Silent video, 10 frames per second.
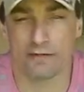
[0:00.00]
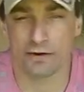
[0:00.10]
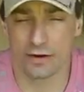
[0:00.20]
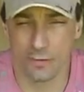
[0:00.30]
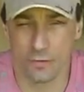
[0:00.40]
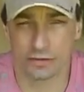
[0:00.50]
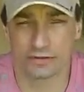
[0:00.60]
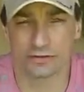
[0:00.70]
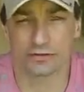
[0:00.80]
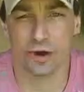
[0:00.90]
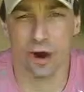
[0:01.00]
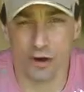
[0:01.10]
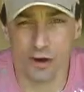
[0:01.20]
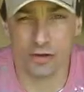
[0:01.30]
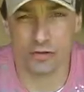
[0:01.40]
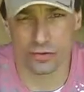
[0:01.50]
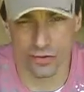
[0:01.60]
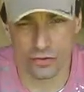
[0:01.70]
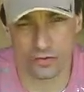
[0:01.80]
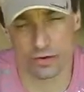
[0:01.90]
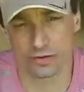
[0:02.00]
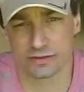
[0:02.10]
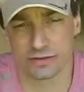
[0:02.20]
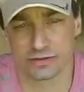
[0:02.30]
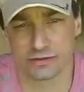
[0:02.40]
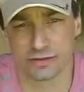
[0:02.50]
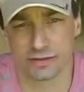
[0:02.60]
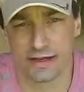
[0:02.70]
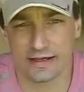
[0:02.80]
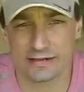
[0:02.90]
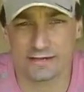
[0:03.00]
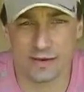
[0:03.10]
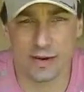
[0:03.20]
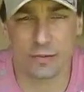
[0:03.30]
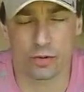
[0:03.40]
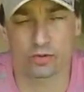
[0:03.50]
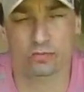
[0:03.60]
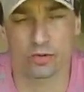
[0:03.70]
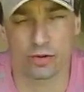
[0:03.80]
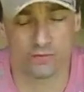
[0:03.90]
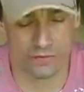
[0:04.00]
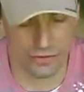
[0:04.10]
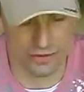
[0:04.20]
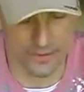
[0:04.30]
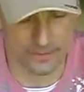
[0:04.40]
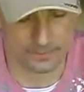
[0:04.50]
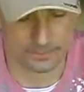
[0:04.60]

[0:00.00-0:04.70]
Very important to honor your youth pastor. He's a very important part of your team.